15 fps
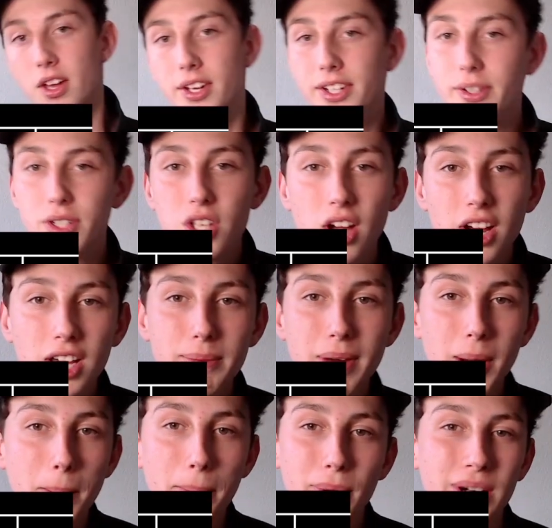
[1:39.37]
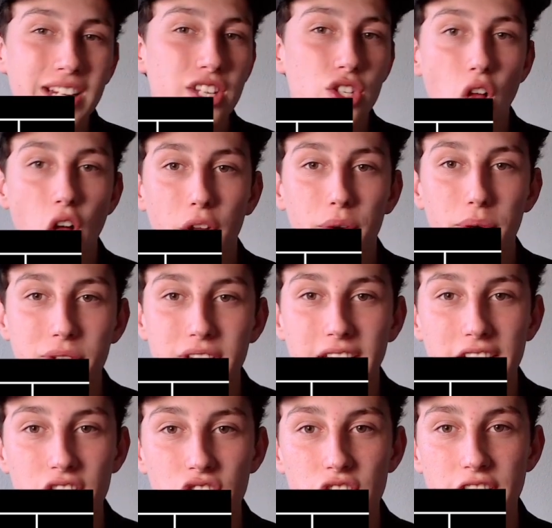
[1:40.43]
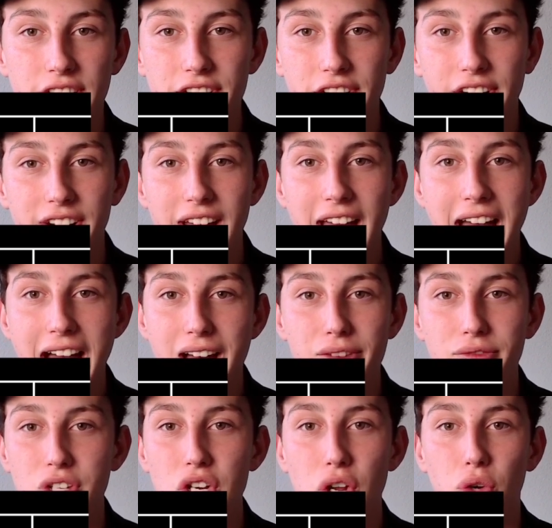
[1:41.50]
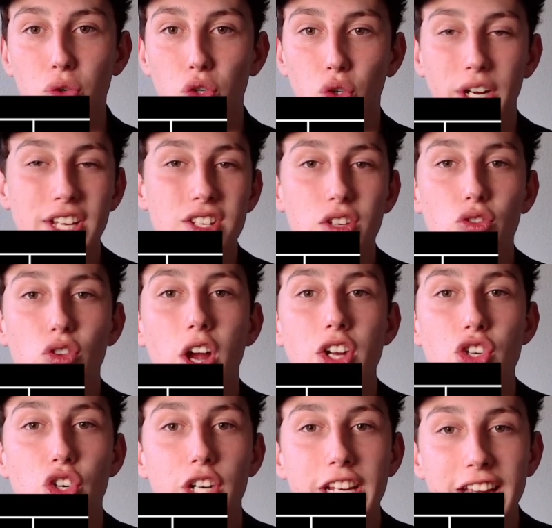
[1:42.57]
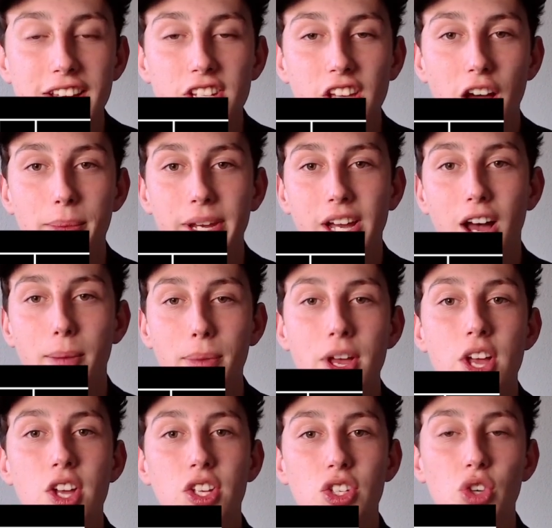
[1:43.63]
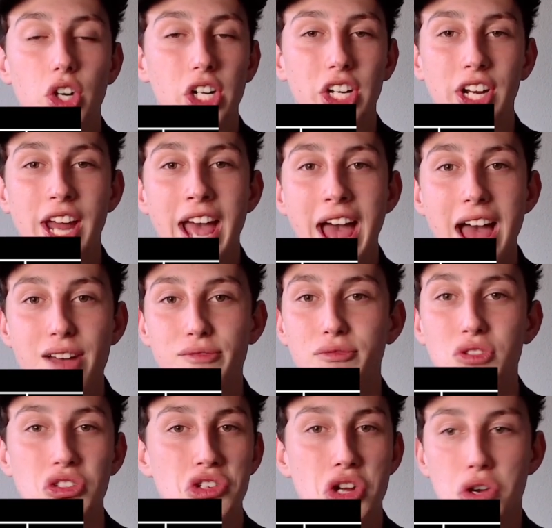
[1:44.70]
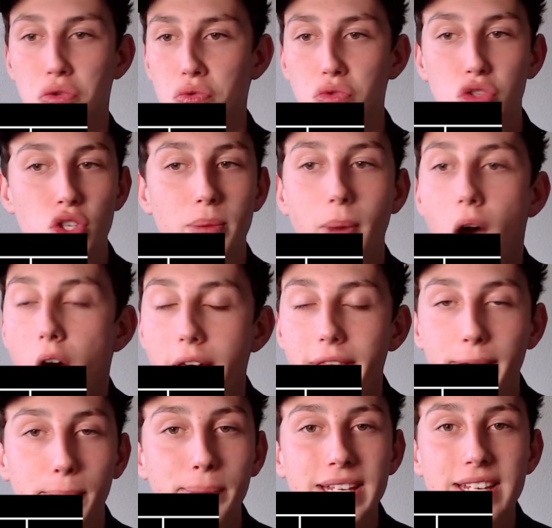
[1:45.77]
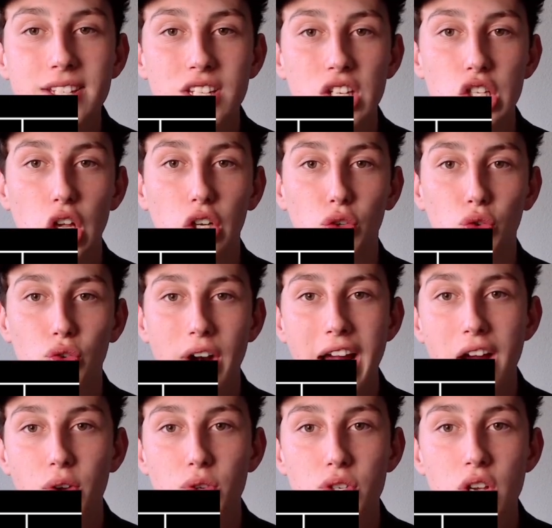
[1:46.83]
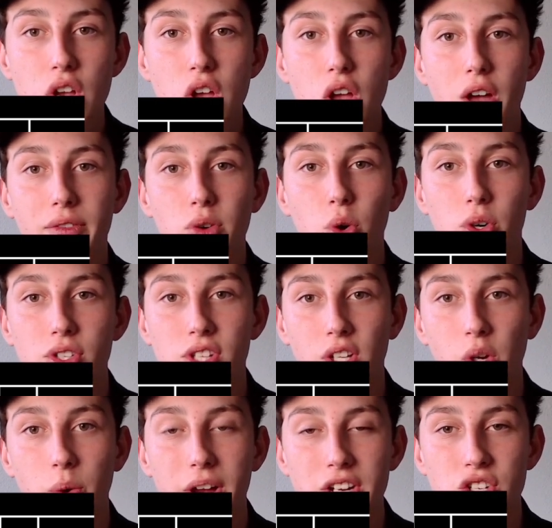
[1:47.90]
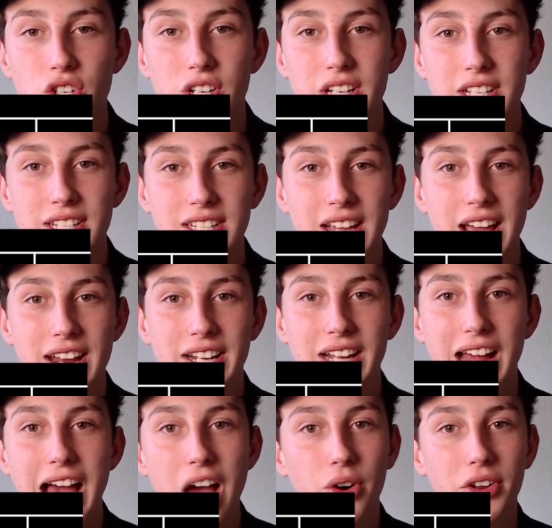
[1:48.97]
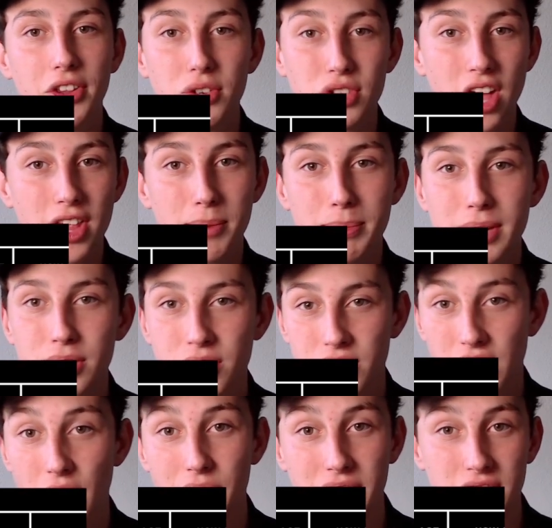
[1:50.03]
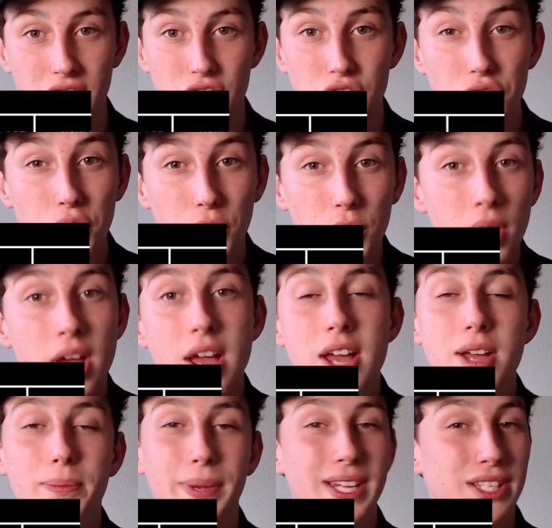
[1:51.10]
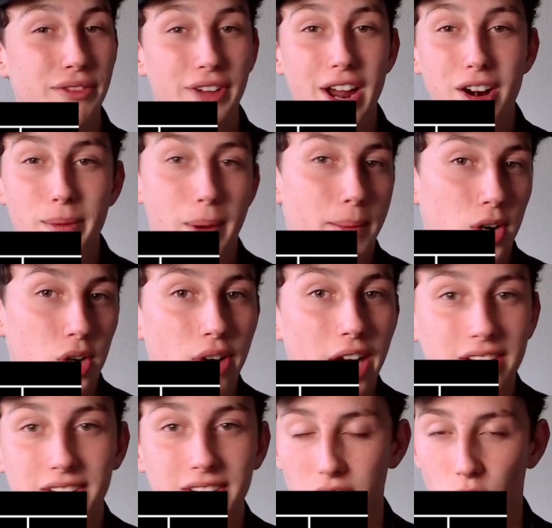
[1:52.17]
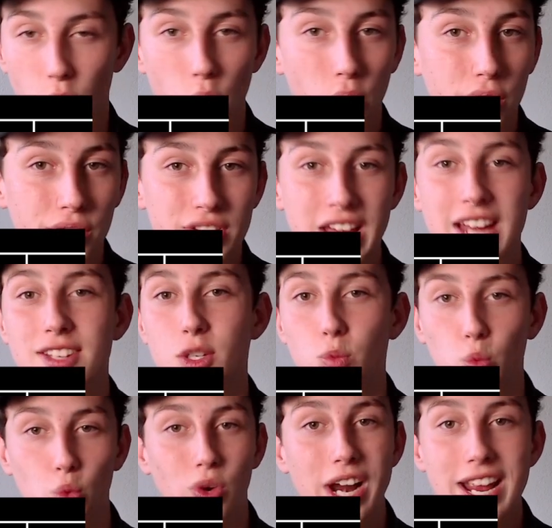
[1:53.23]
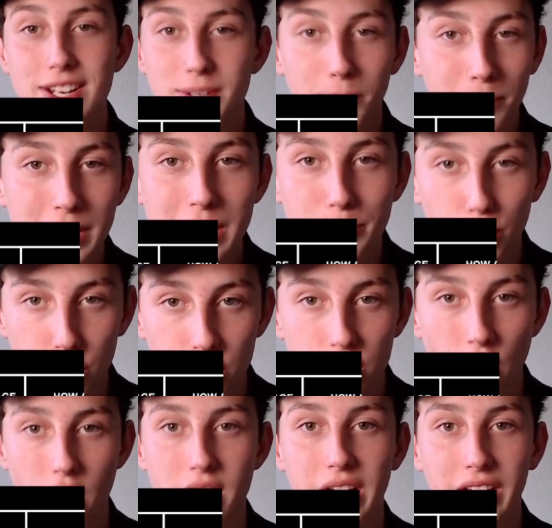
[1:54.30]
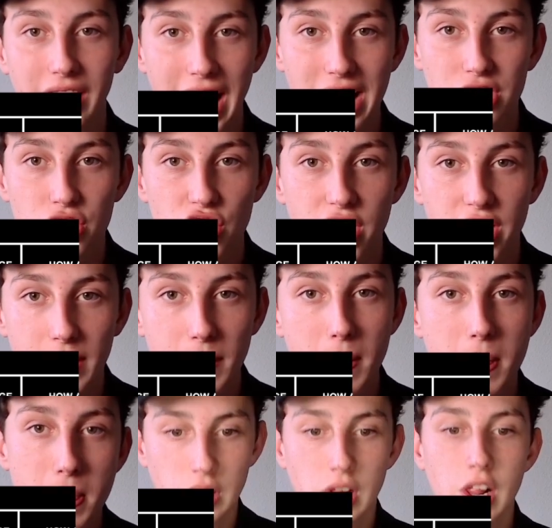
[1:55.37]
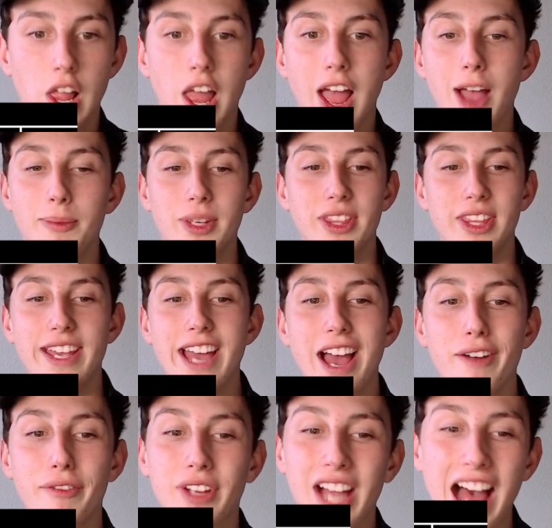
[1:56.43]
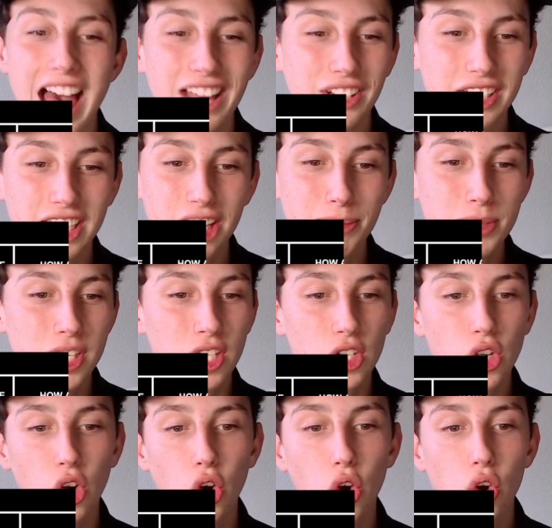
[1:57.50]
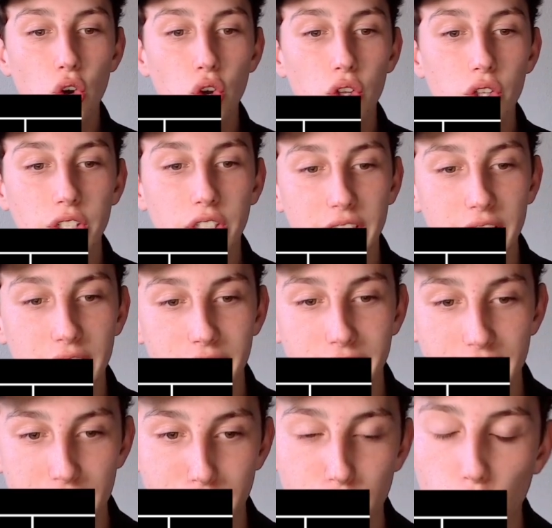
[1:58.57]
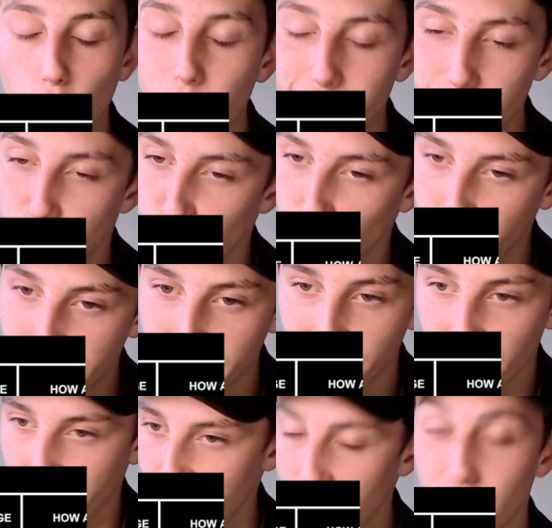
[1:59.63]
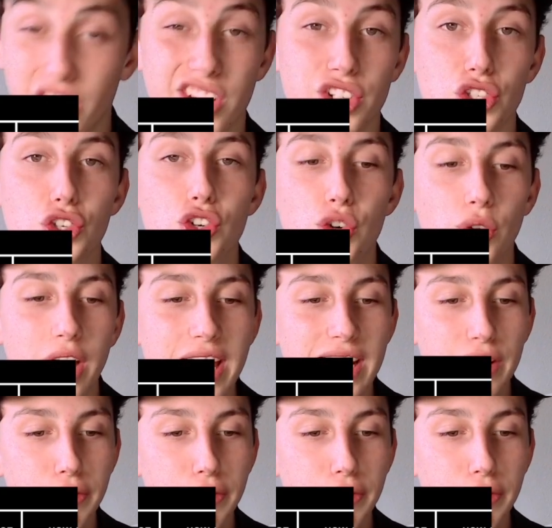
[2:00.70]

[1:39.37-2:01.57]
We're talking about a pretty solid rotation here. You're going to have, you know, Grayson Rodriguez coming up. You're going to have, you know, some other pieces around. Of course, the question is kind of how are those other pieces going to do? Because if I remember correctly, the Orioles had some random people starting last year. I mean, they have Kyle Gibson, Cole Irvin, of course, Swervin Irvin, who they just traded